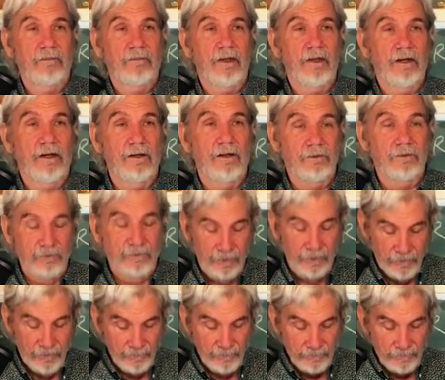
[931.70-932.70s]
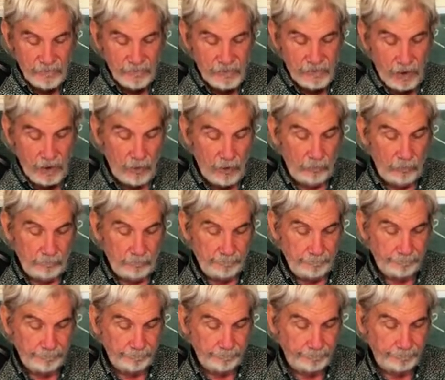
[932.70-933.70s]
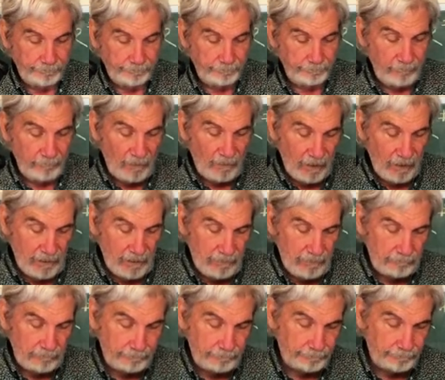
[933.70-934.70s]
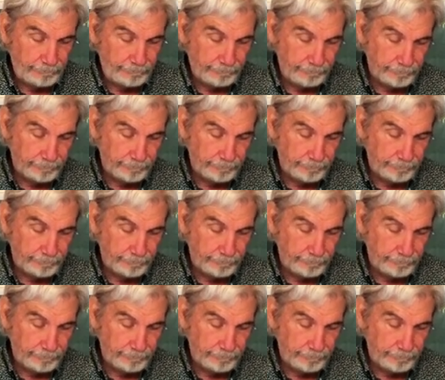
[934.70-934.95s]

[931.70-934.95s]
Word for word: you know? So, um,